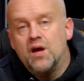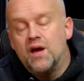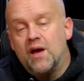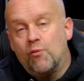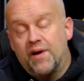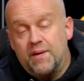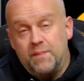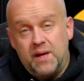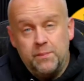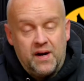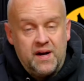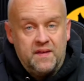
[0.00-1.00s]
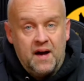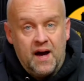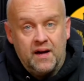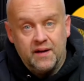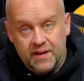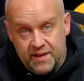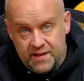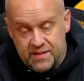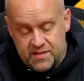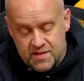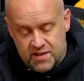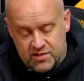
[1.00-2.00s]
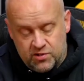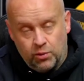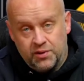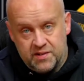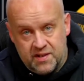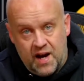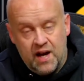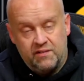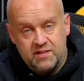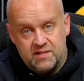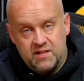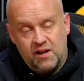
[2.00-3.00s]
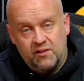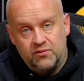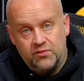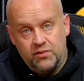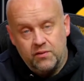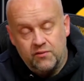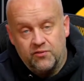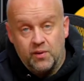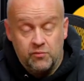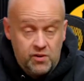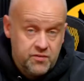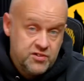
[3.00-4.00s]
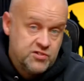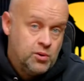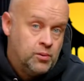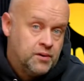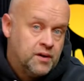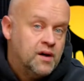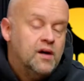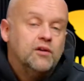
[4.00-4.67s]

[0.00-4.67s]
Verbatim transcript: And what I mean that is the solar tile itself from River Solar